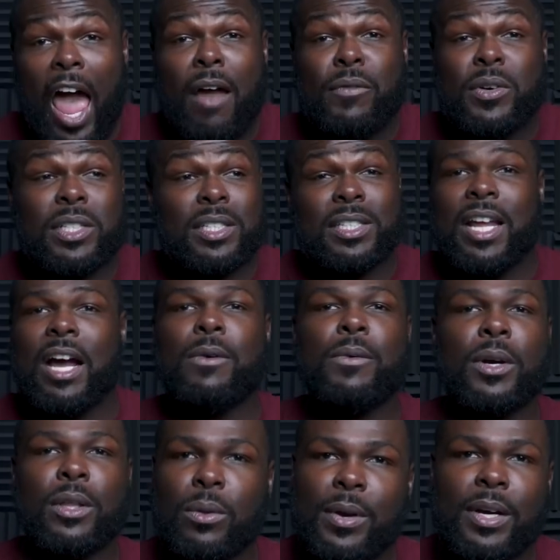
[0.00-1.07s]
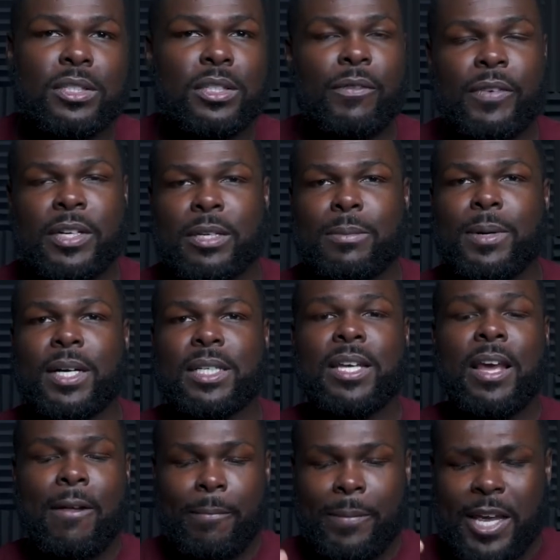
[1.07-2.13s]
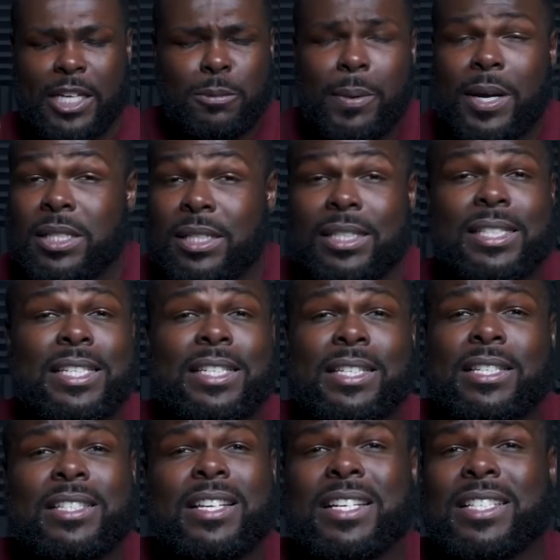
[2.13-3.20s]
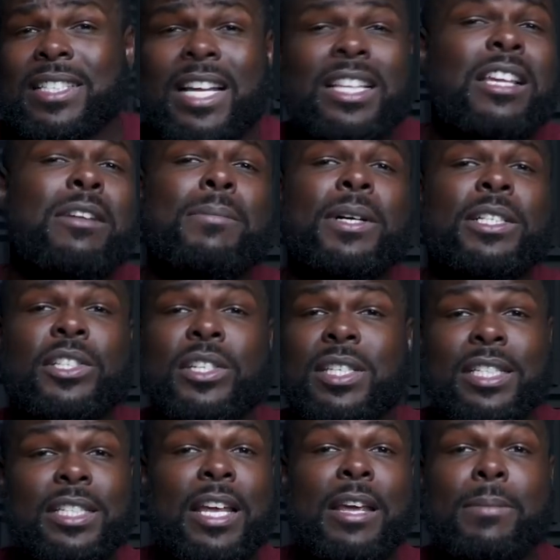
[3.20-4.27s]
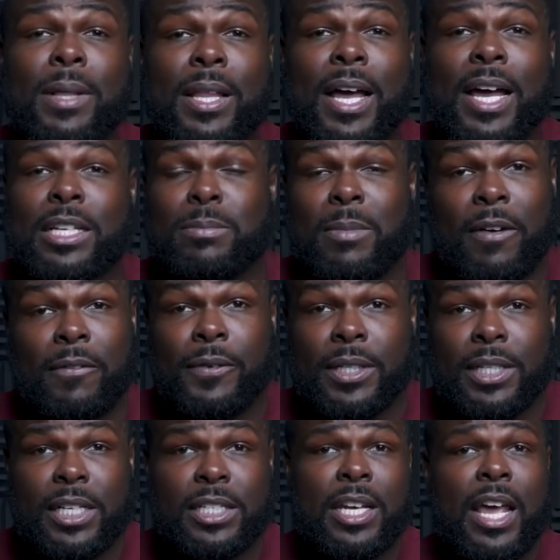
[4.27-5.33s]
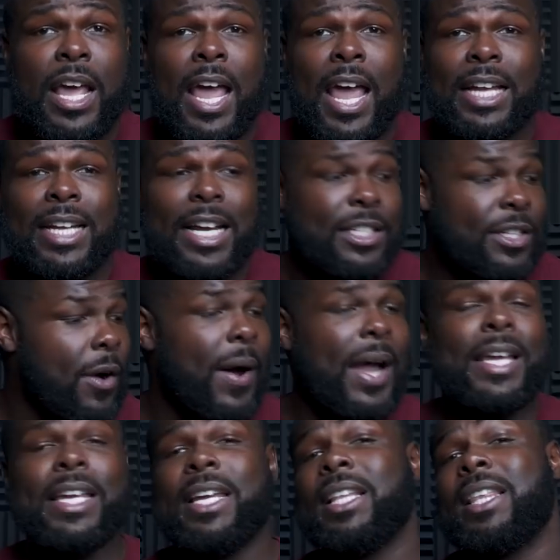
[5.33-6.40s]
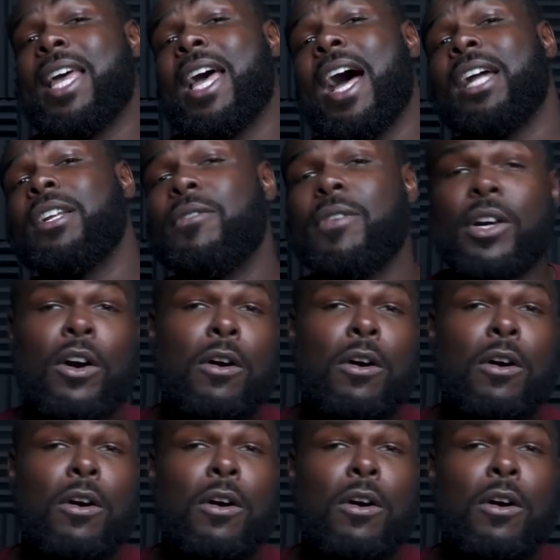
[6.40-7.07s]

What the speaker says: average is not worth $350, especially since this does nothing but just stabilize my footage. And I know I can get that out of a